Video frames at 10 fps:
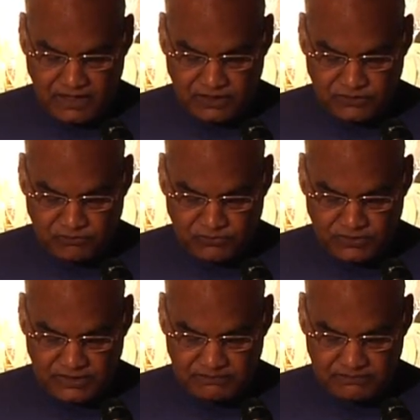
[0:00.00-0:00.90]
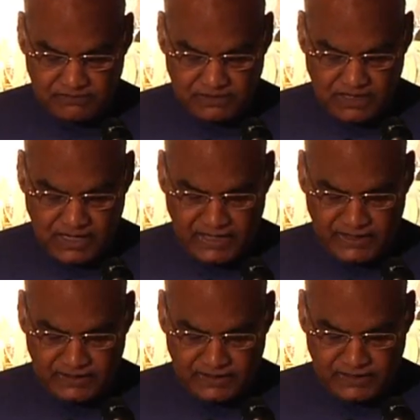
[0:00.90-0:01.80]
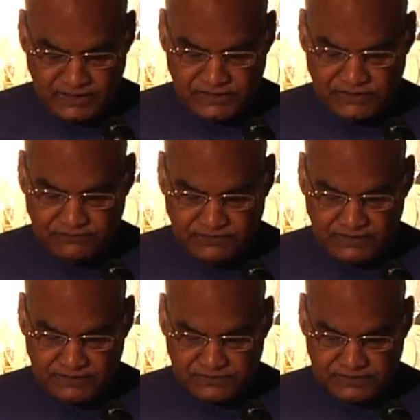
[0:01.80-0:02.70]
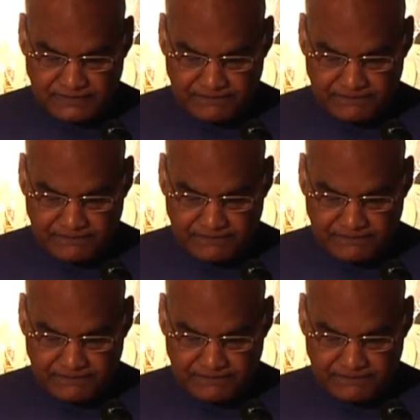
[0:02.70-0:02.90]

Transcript: automotive, and energy fields.